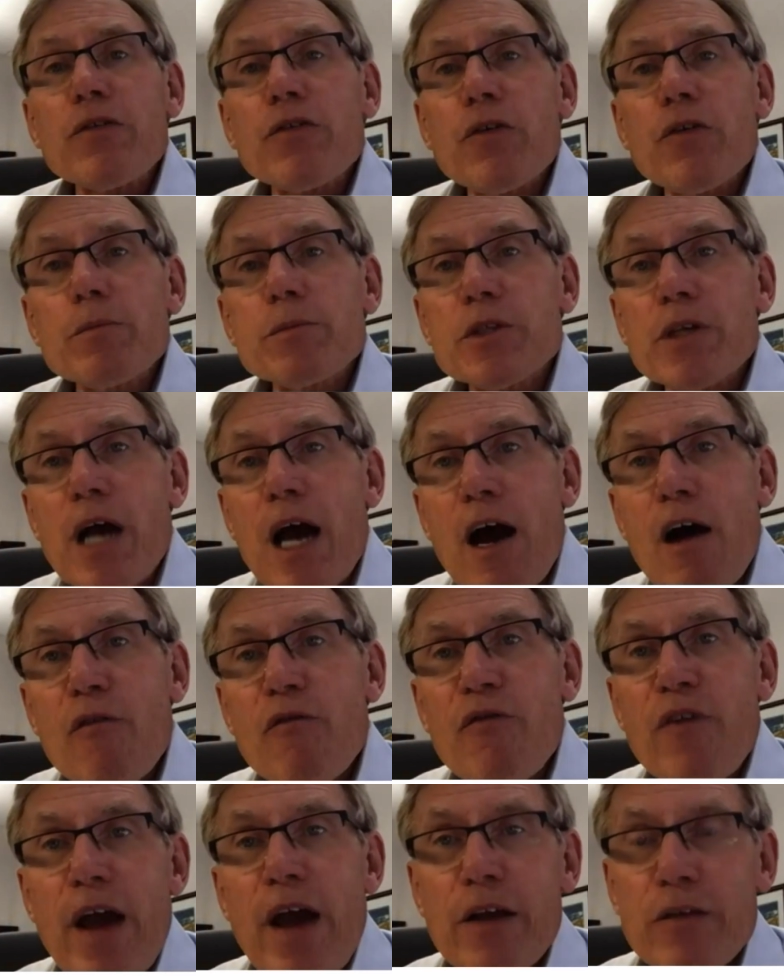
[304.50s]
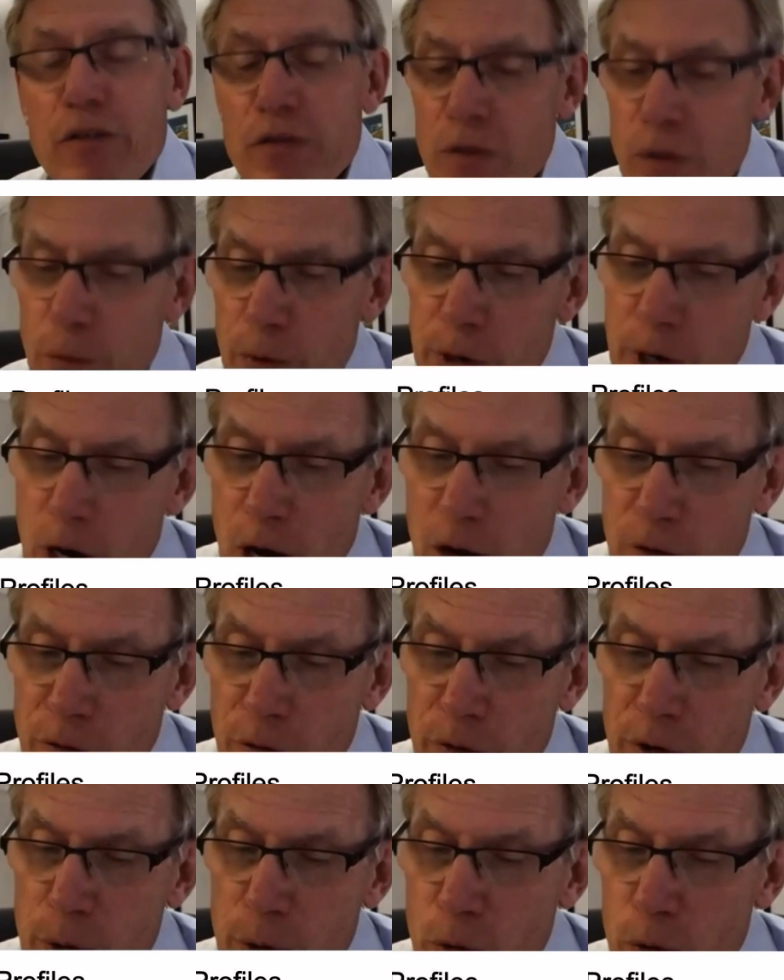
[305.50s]
in terms of how fast the
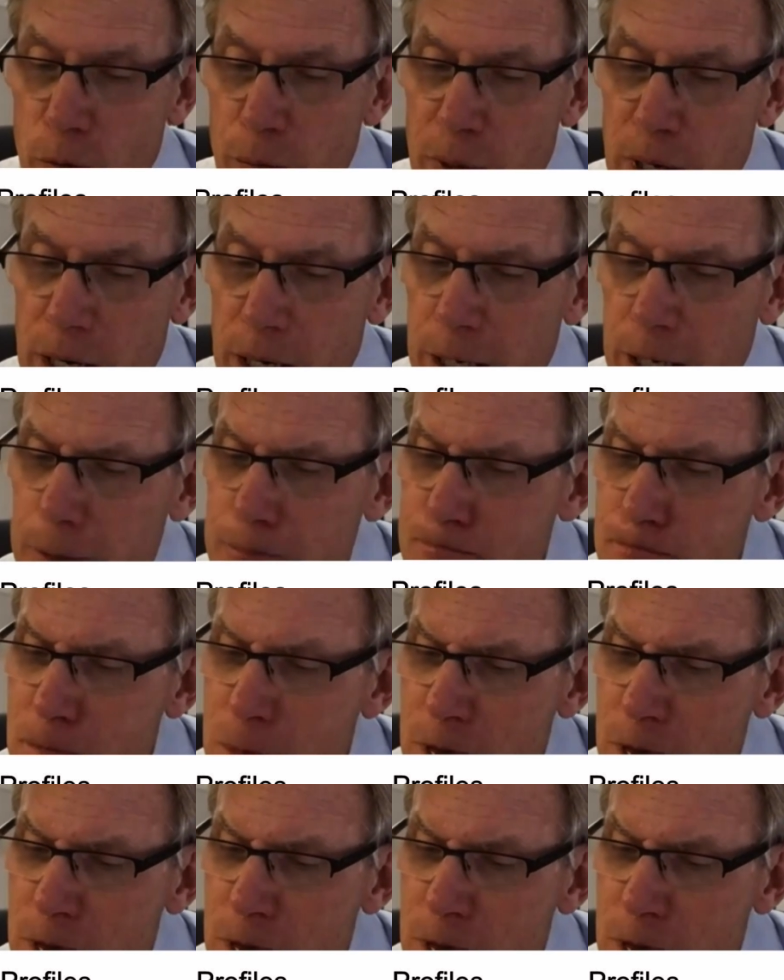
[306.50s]
recovery will be.